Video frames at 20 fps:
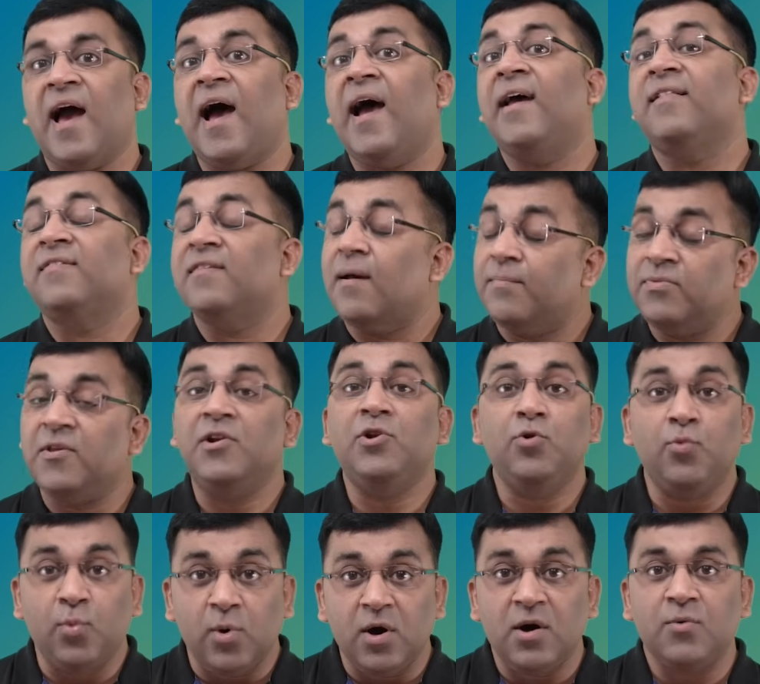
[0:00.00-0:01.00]
I had something to
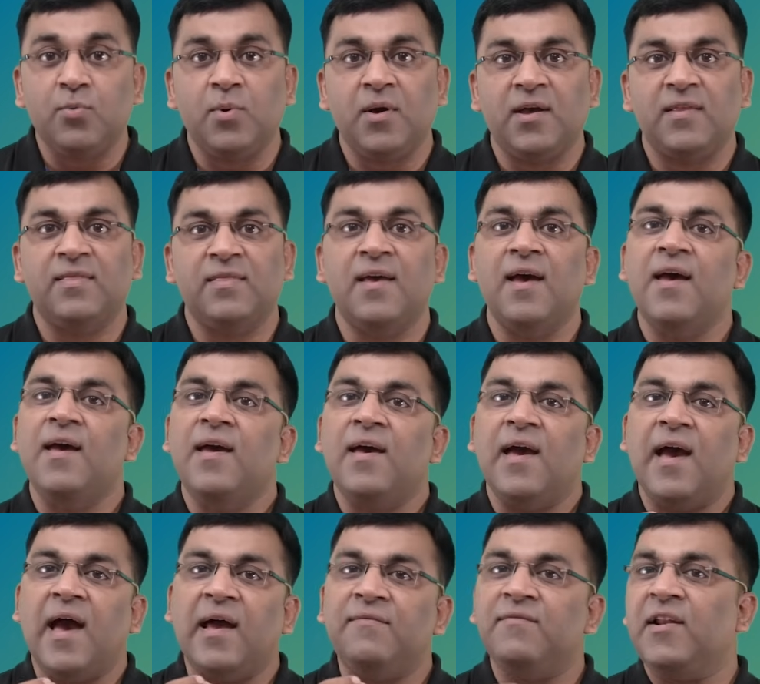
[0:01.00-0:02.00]
work with,
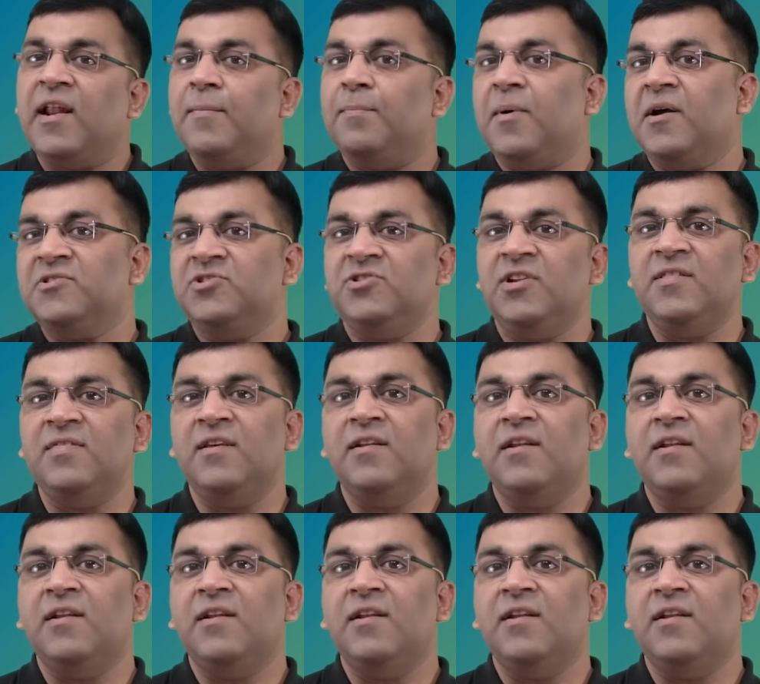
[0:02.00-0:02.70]
and when I punched in the